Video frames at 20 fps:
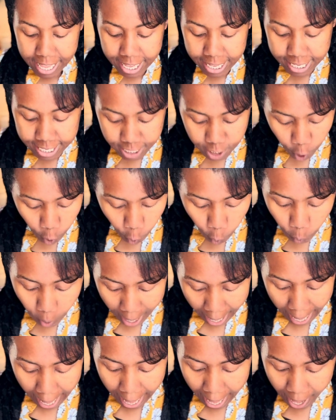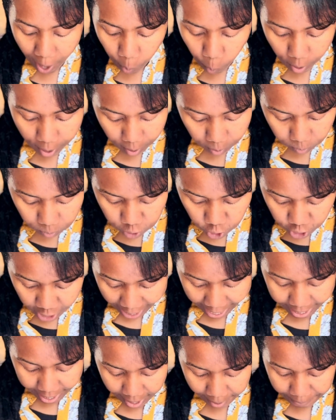So I will
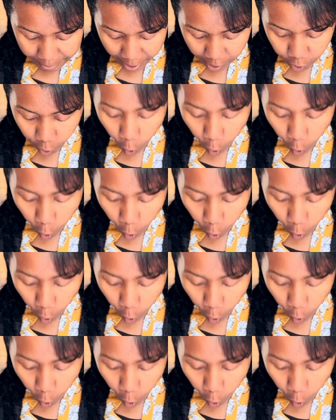chat about